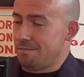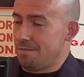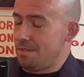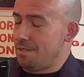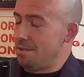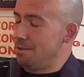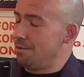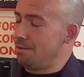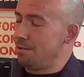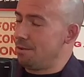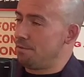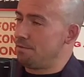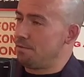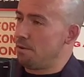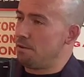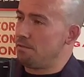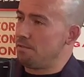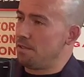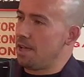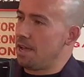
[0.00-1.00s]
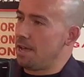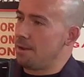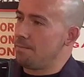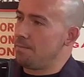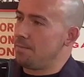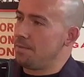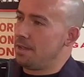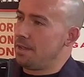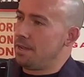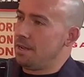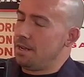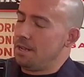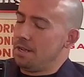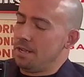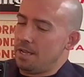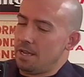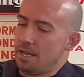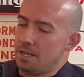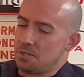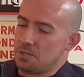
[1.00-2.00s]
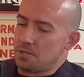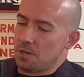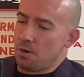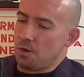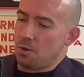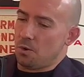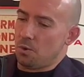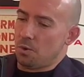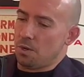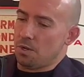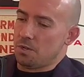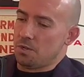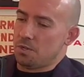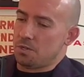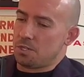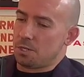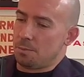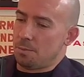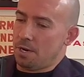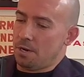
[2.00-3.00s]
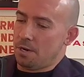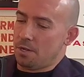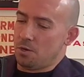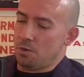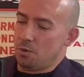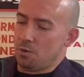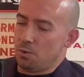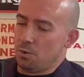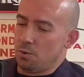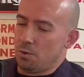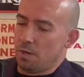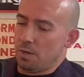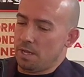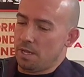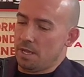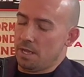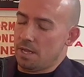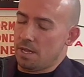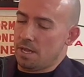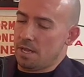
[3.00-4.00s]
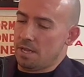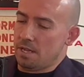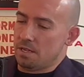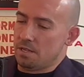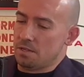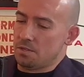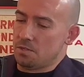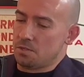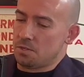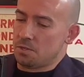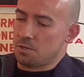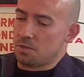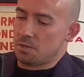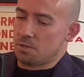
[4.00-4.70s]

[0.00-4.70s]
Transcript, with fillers: they'll fall flat. And so somebody who is,